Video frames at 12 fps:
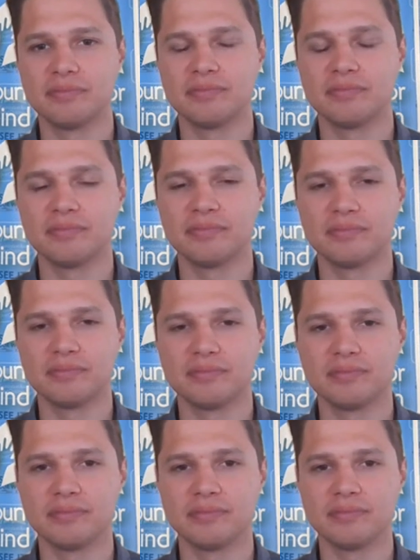
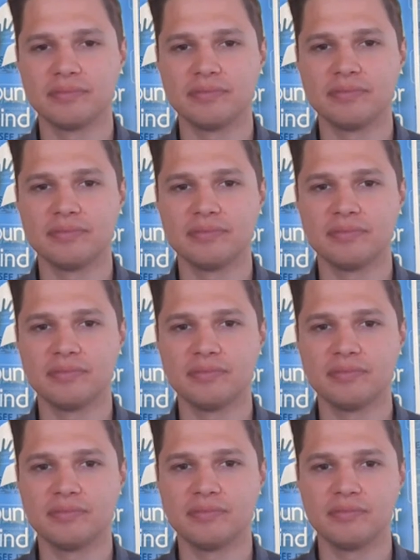
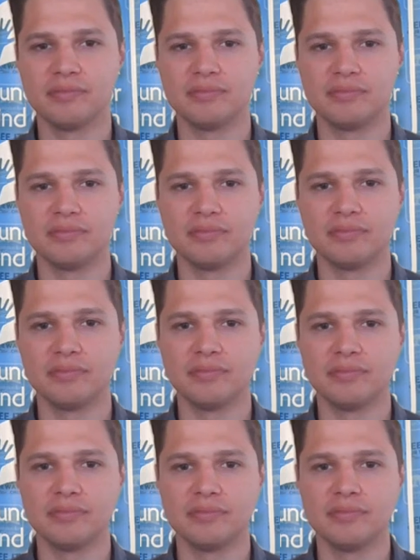
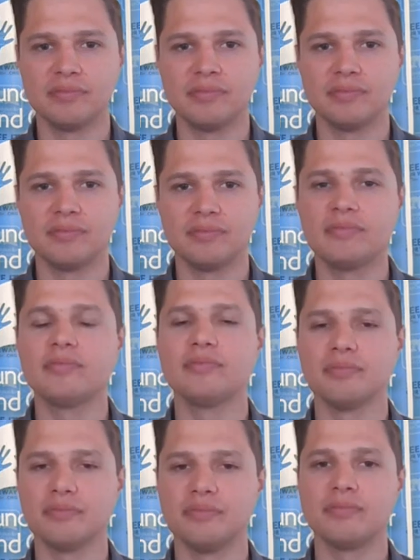
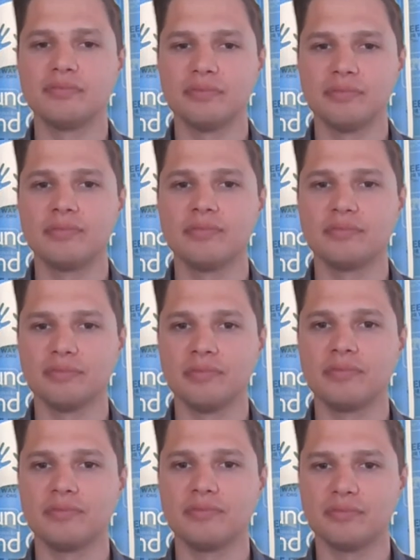
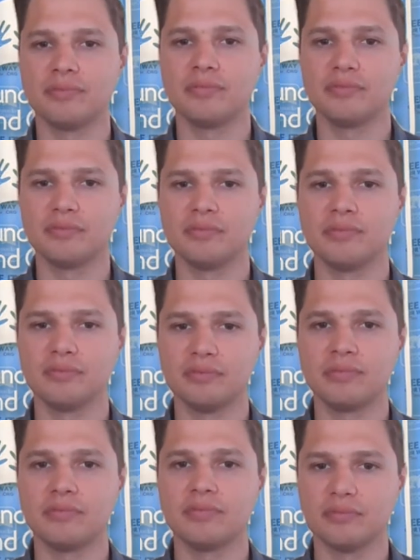
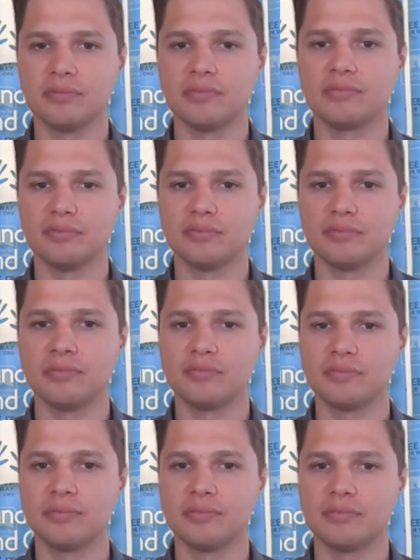
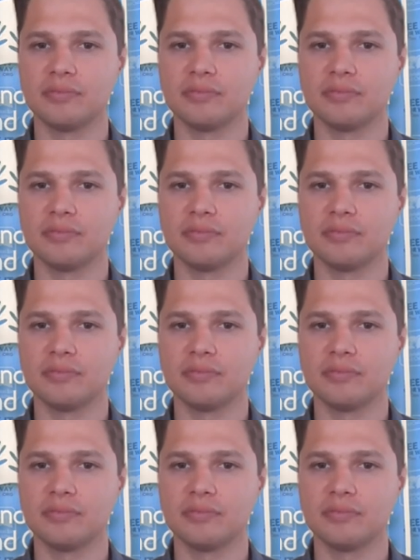(silent)